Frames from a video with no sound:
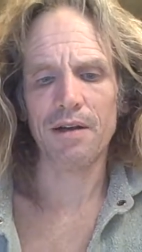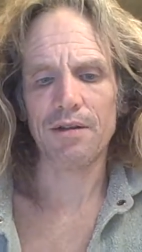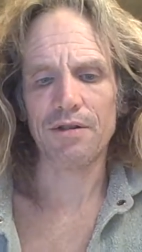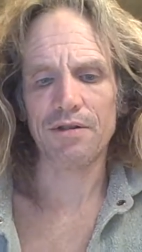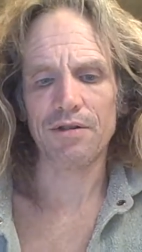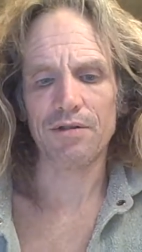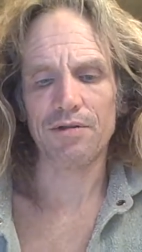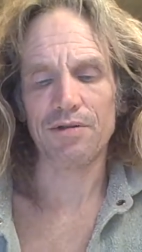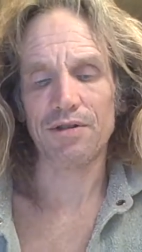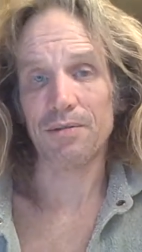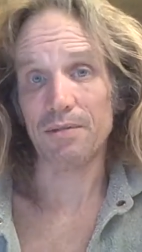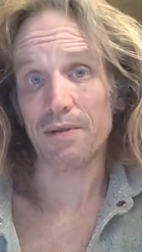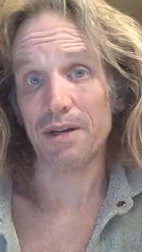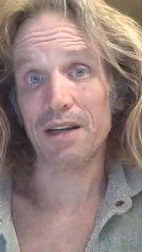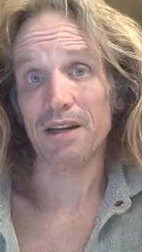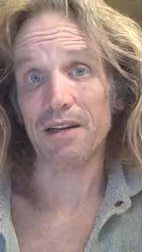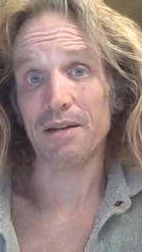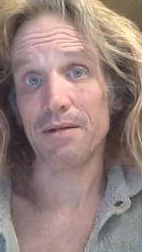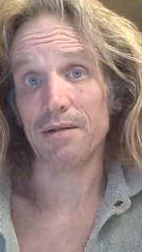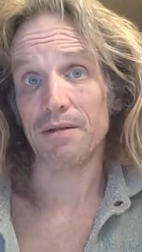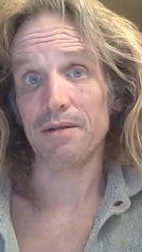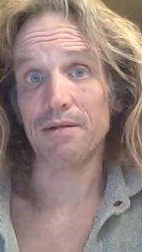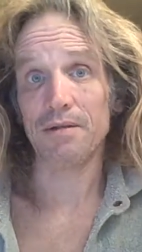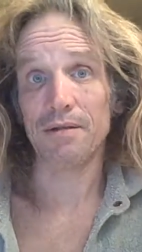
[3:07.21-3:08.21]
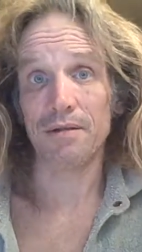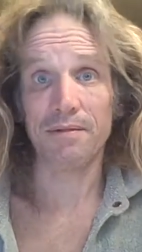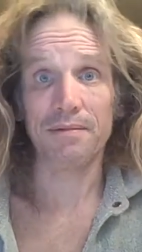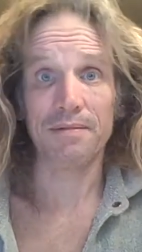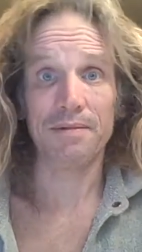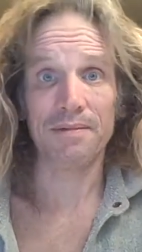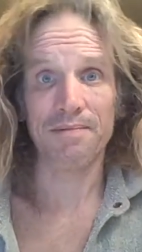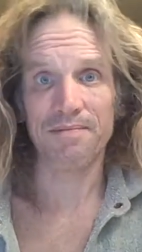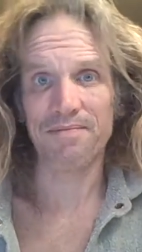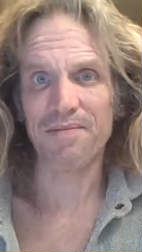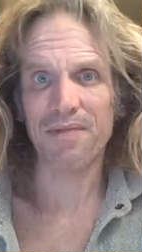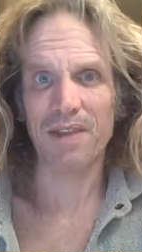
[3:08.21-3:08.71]
So somebody can
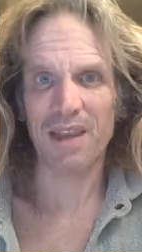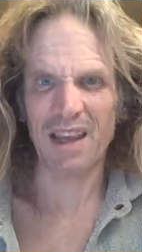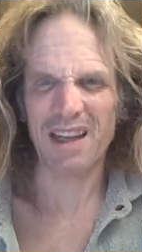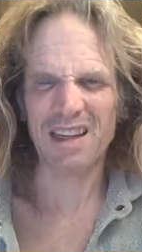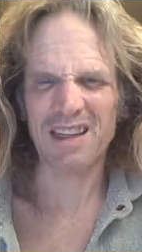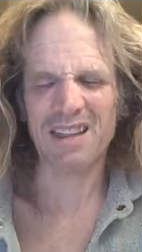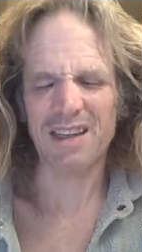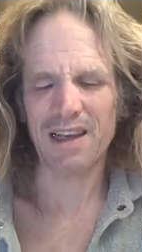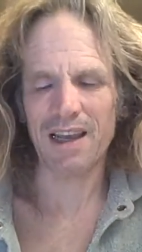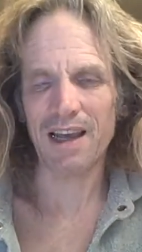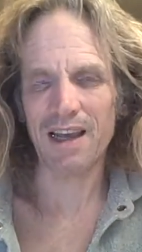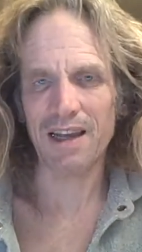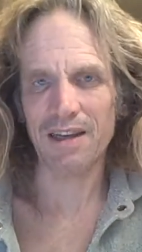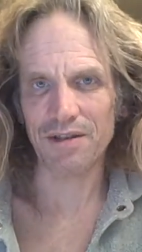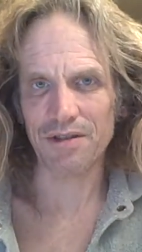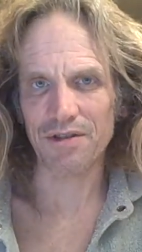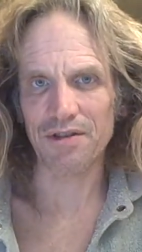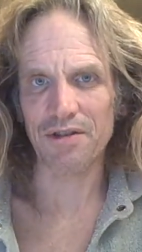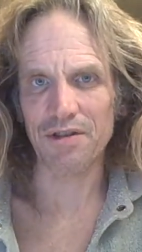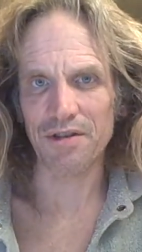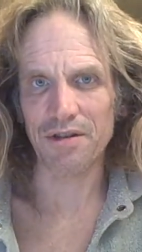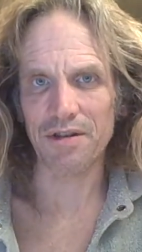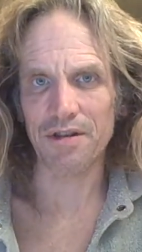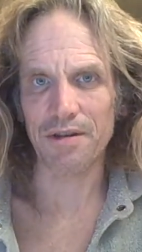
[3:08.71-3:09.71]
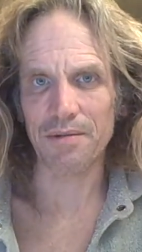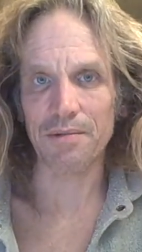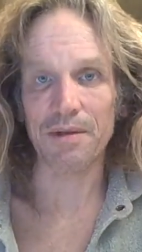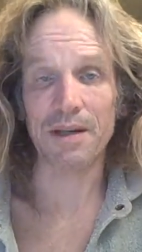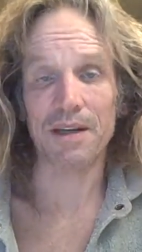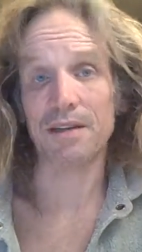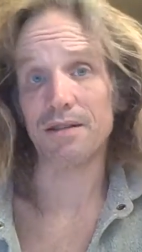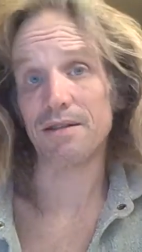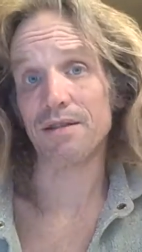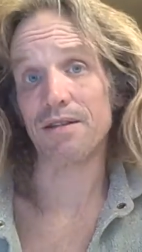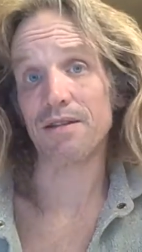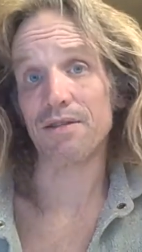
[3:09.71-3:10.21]
intend good
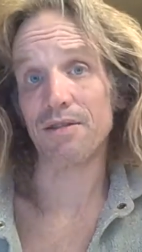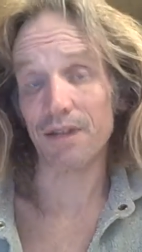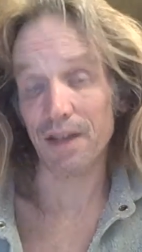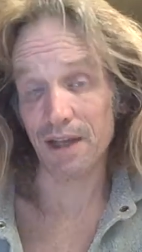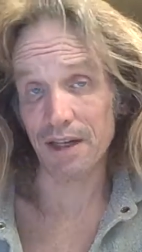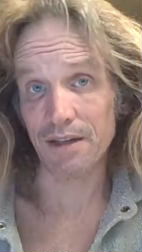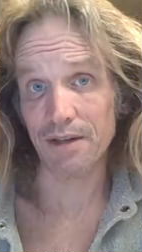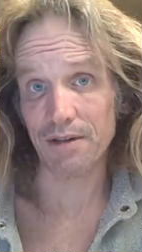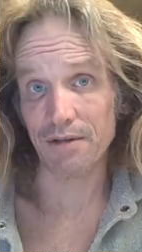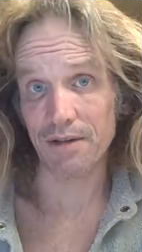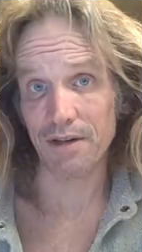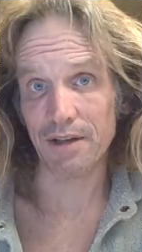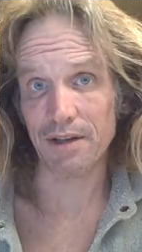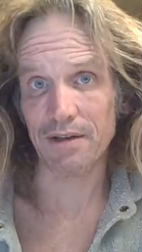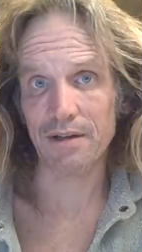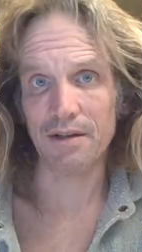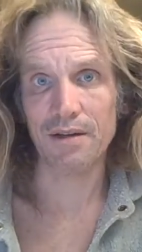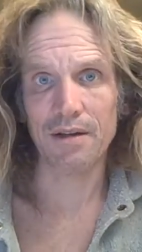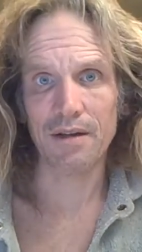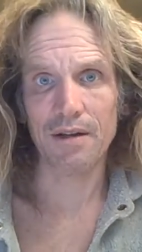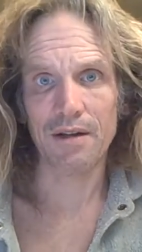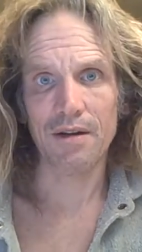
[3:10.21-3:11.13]
because they're ignorant,